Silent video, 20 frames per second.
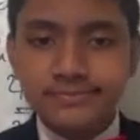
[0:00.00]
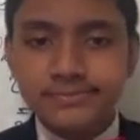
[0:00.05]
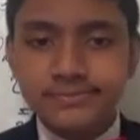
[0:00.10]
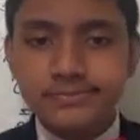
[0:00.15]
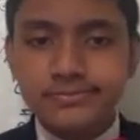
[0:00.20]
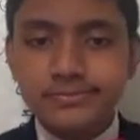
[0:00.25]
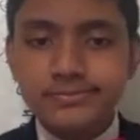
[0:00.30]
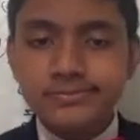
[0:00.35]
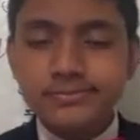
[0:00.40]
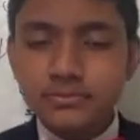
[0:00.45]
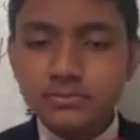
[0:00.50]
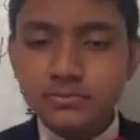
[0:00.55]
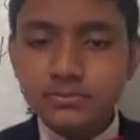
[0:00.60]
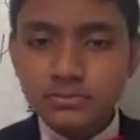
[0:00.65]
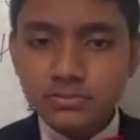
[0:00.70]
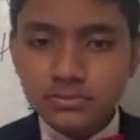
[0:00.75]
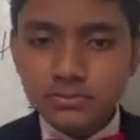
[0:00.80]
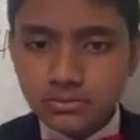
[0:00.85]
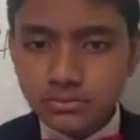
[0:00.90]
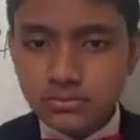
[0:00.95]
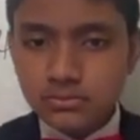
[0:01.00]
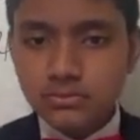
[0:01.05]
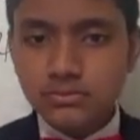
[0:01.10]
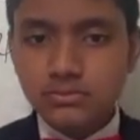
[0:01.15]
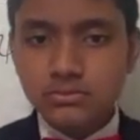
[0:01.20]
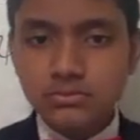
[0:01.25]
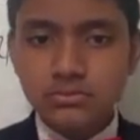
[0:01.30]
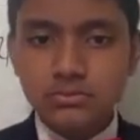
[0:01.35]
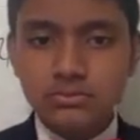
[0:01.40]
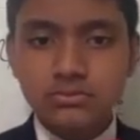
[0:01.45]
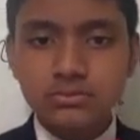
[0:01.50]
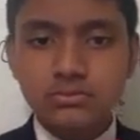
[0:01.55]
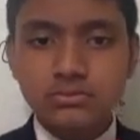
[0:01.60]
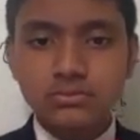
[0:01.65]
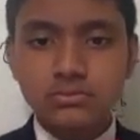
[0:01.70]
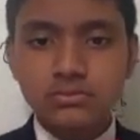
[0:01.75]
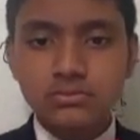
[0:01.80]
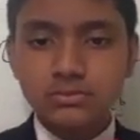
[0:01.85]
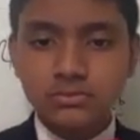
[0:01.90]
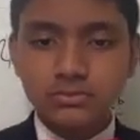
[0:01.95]

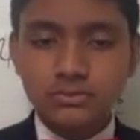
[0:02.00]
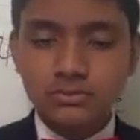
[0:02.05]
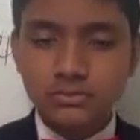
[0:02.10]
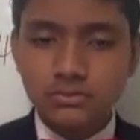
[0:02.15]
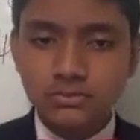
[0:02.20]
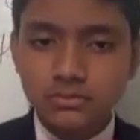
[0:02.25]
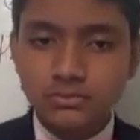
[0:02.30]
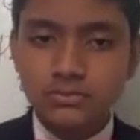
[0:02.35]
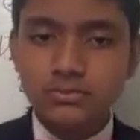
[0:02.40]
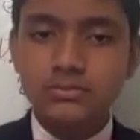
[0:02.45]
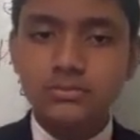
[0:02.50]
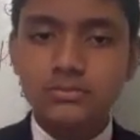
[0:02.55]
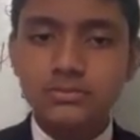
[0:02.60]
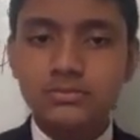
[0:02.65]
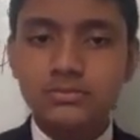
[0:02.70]
No words are spoken by the person on screen.